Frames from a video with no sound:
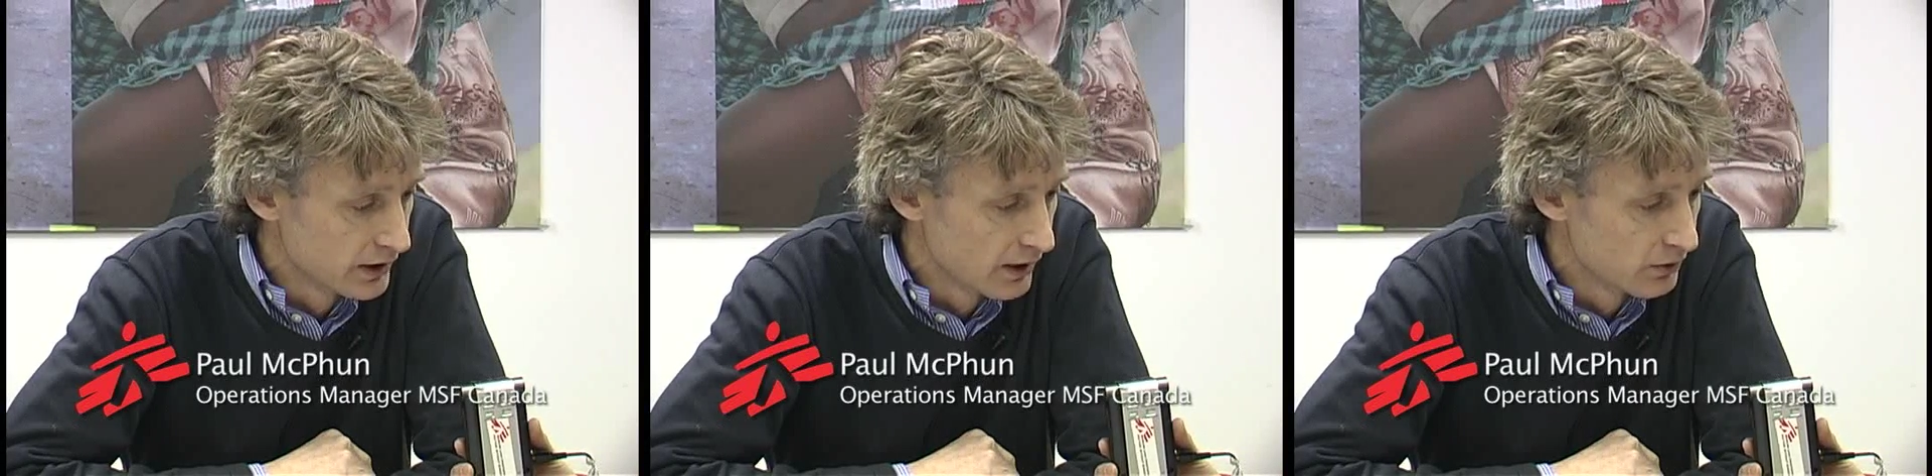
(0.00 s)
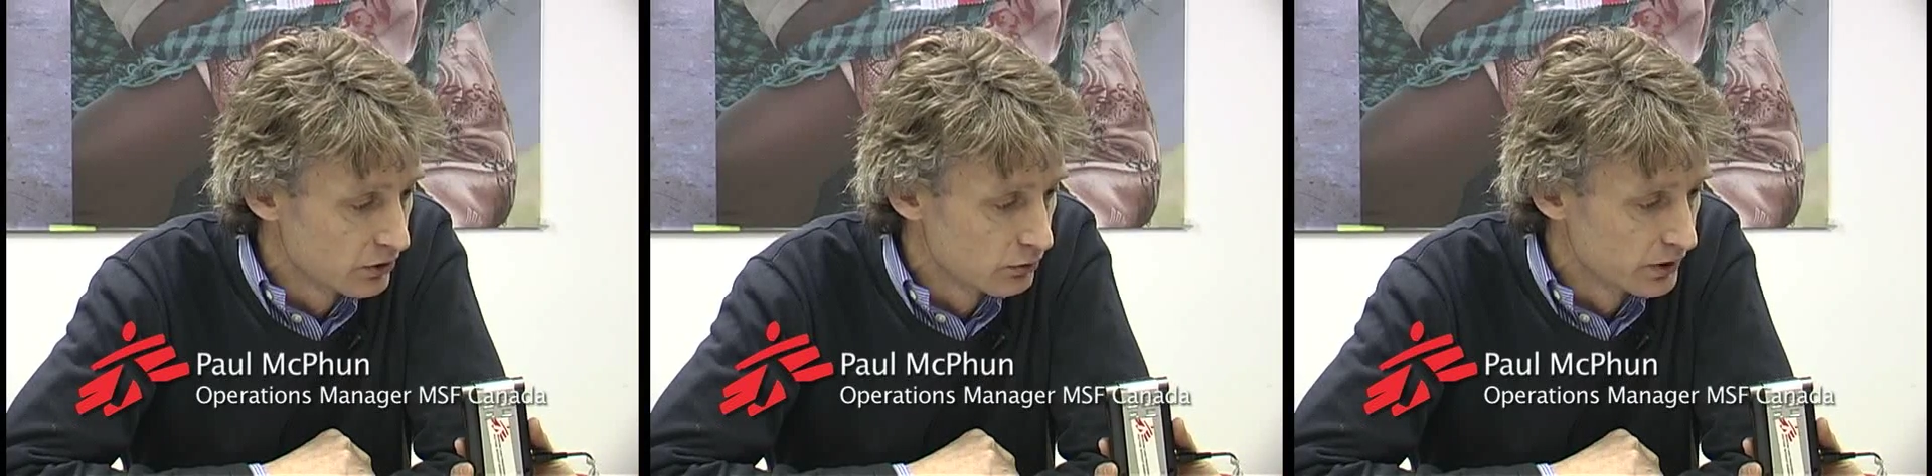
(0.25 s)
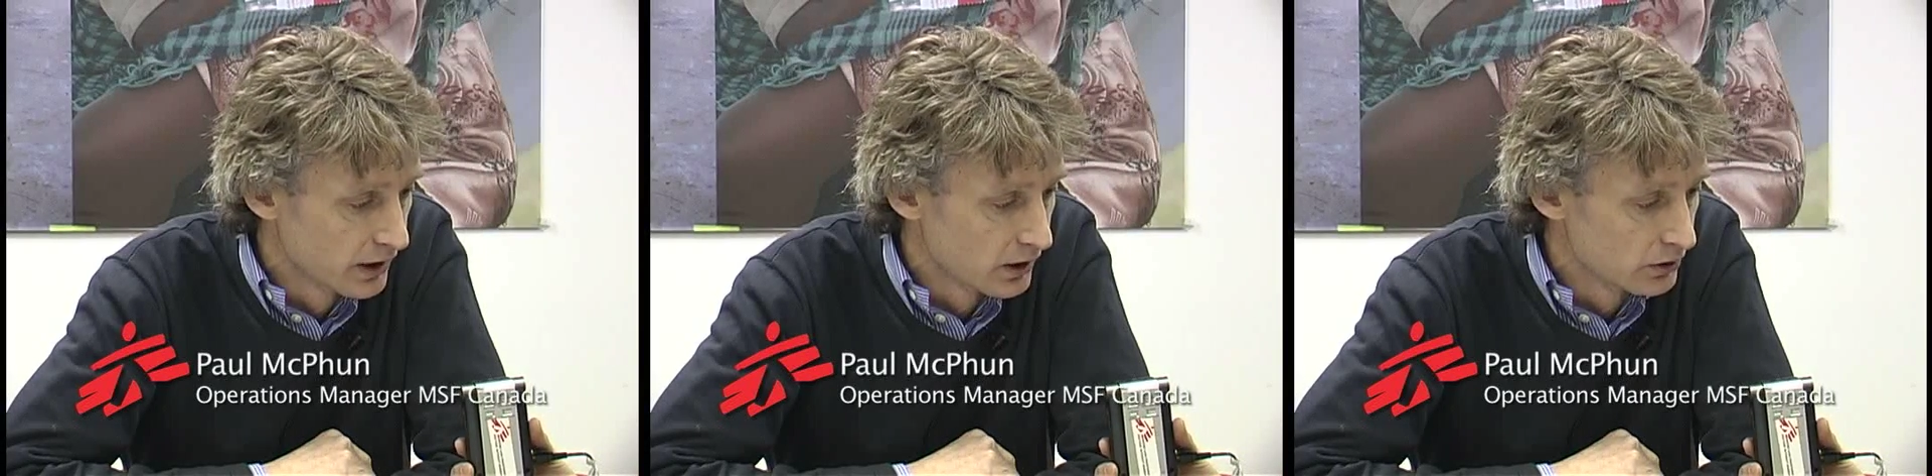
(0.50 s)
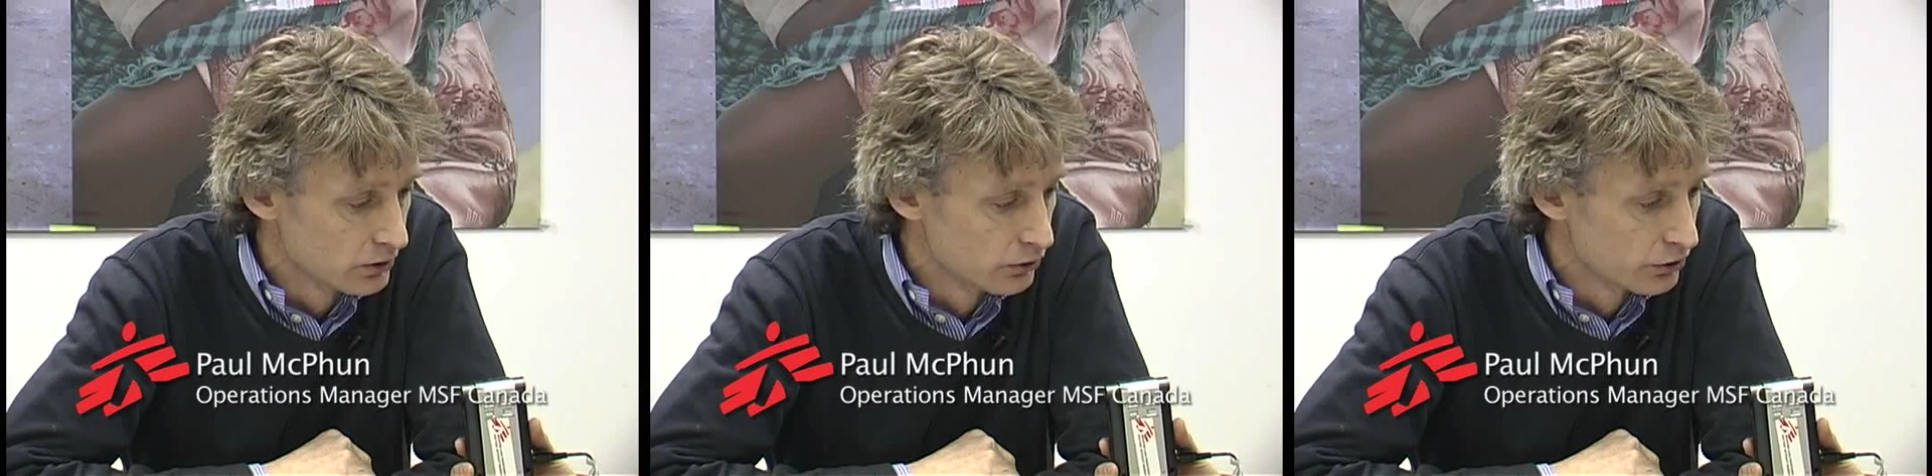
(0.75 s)
damaged we
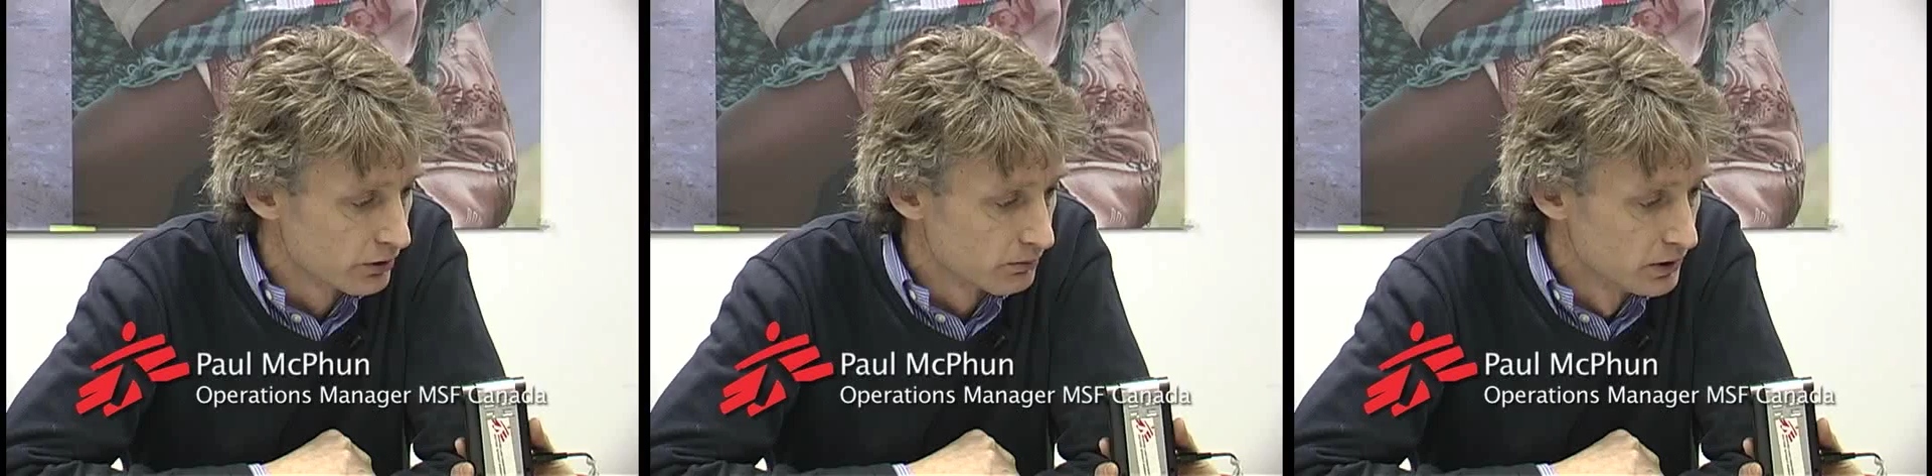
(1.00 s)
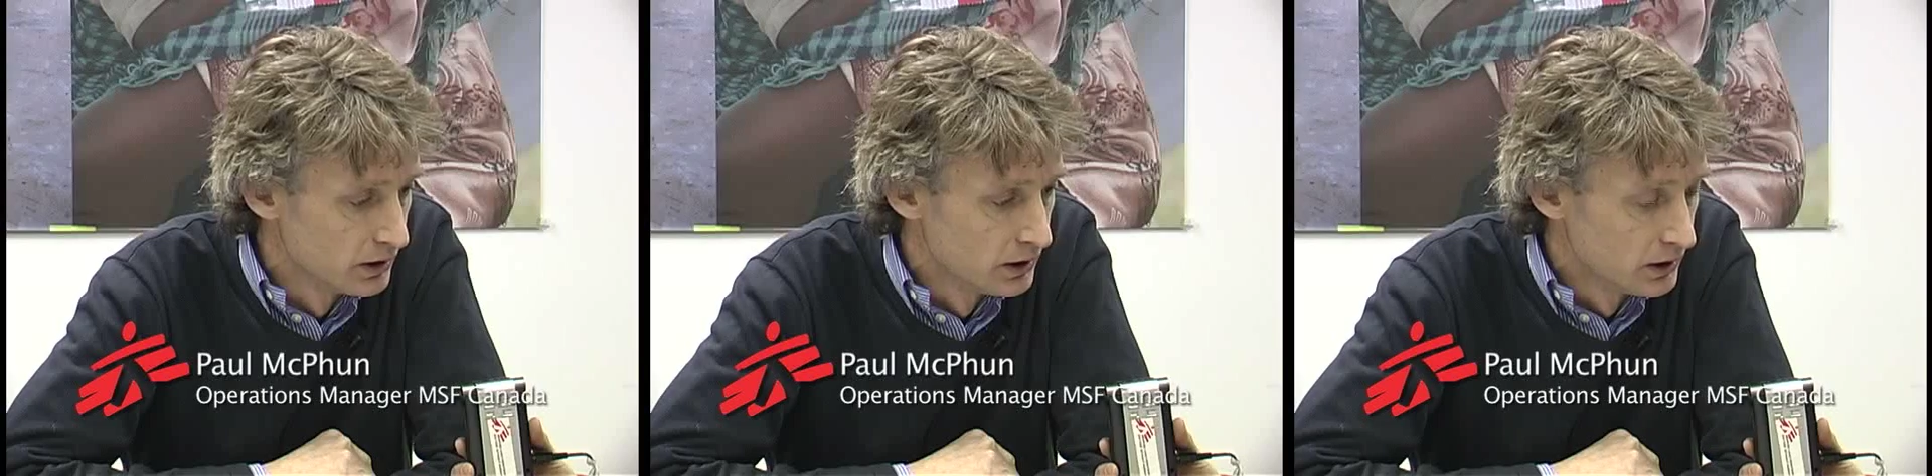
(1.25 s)
cannot use them.